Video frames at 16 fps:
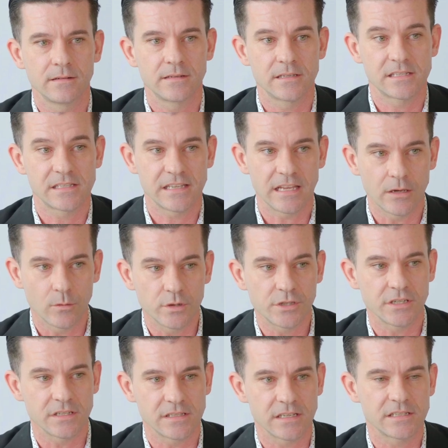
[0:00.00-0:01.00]

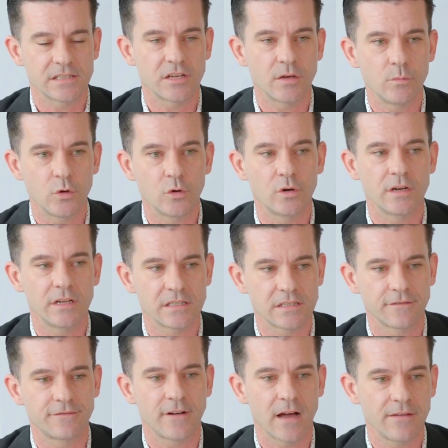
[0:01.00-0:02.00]
distinguishes this community is
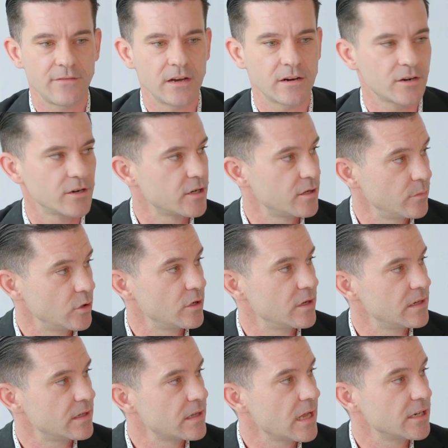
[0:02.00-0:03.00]
the 5-acre
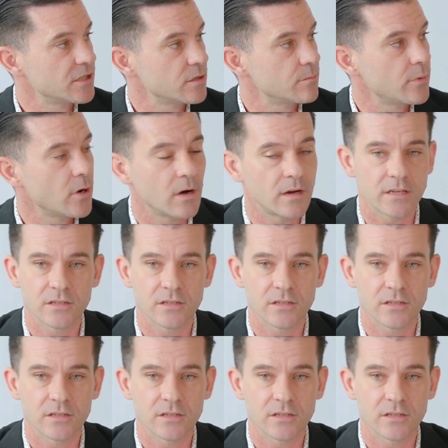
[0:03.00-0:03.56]
community detention pond.